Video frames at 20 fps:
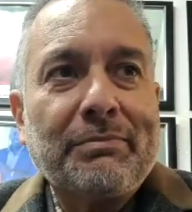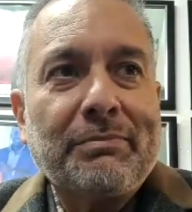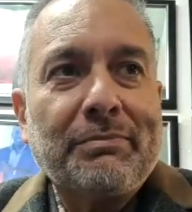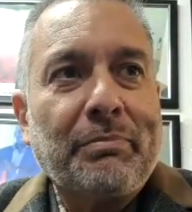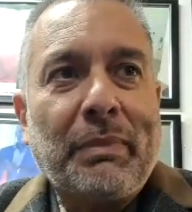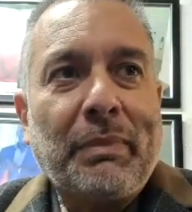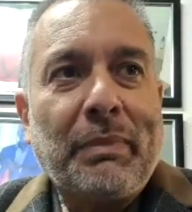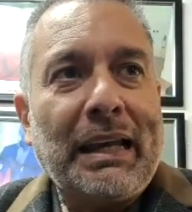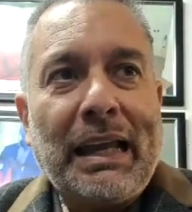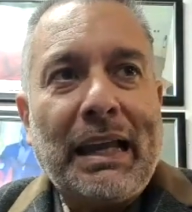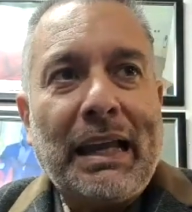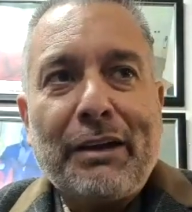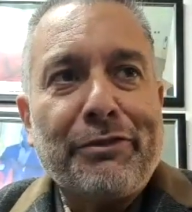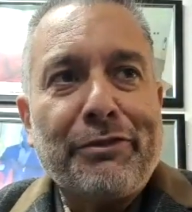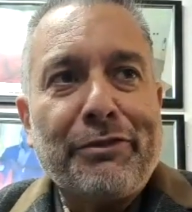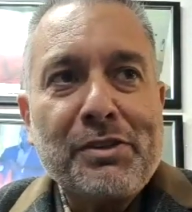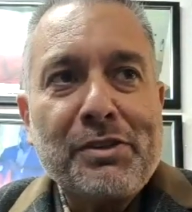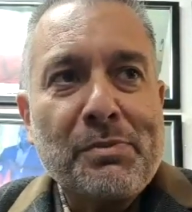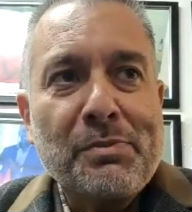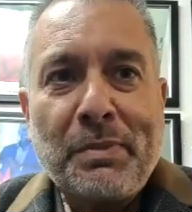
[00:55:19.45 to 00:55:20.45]
my life
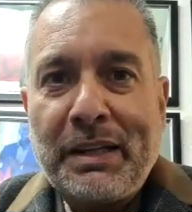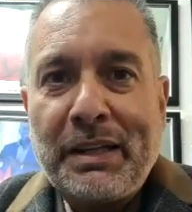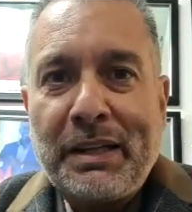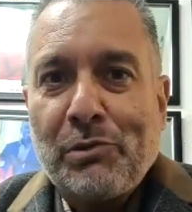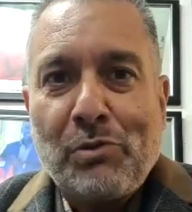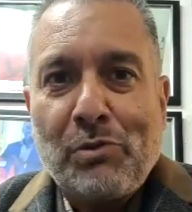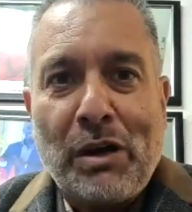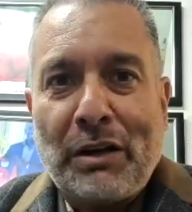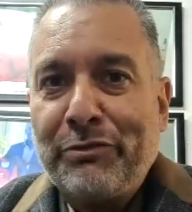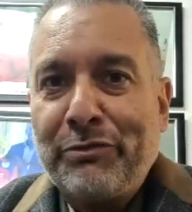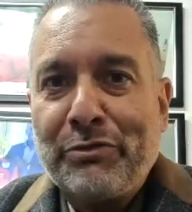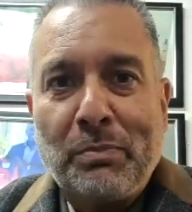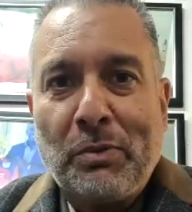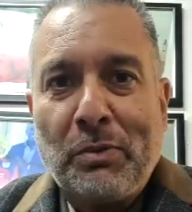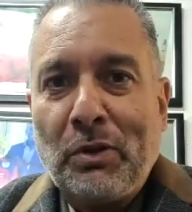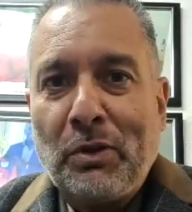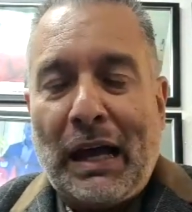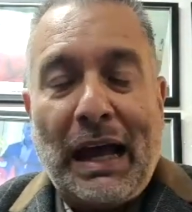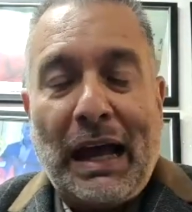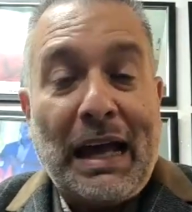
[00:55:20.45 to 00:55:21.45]
has been around
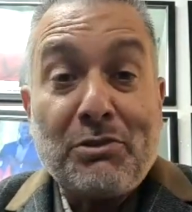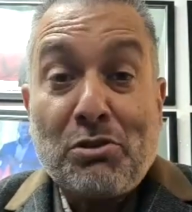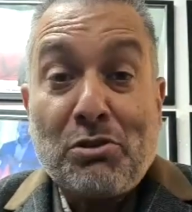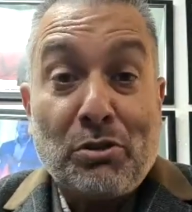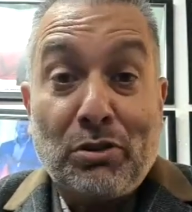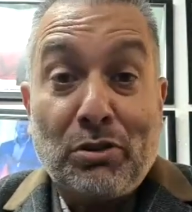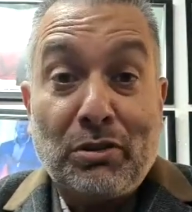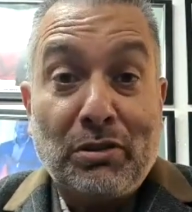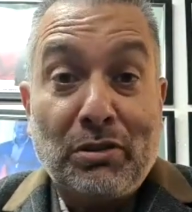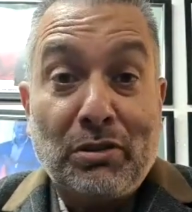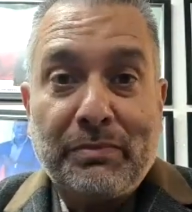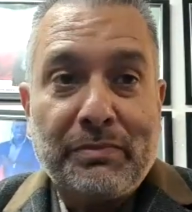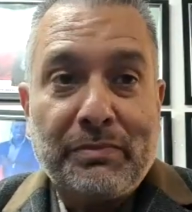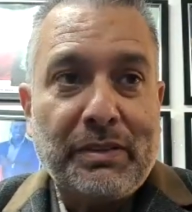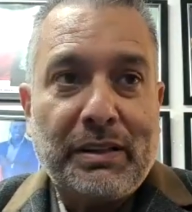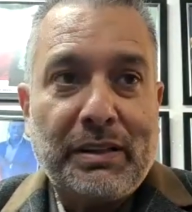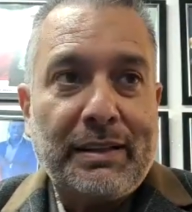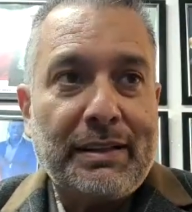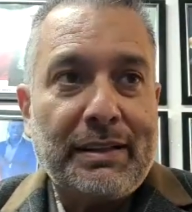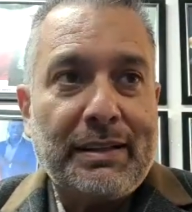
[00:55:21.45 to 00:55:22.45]
football at all,
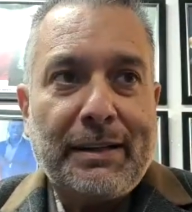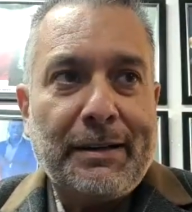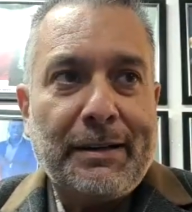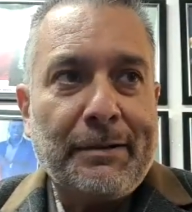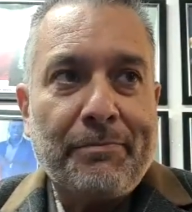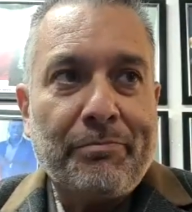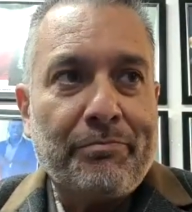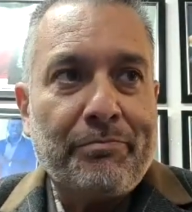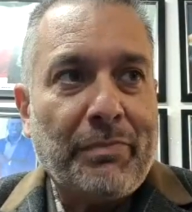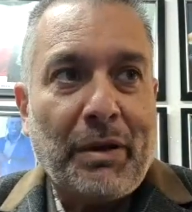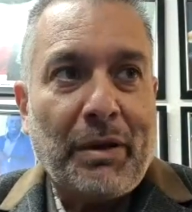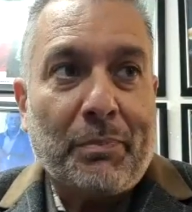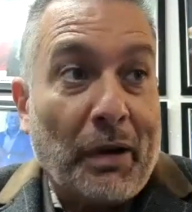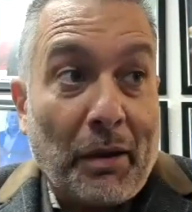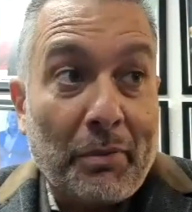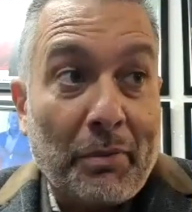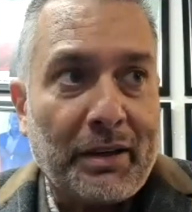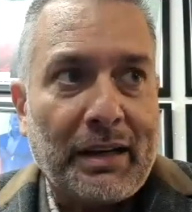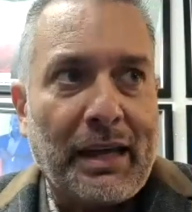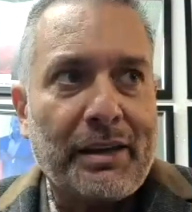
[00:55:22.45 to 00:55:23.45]
my
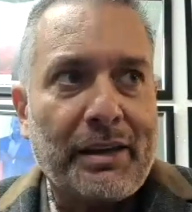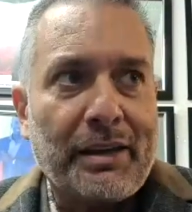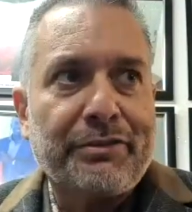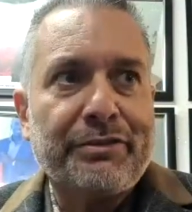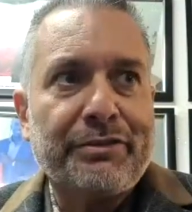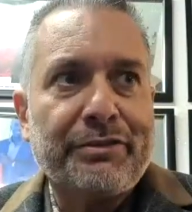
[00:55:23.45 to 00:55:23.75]
private life,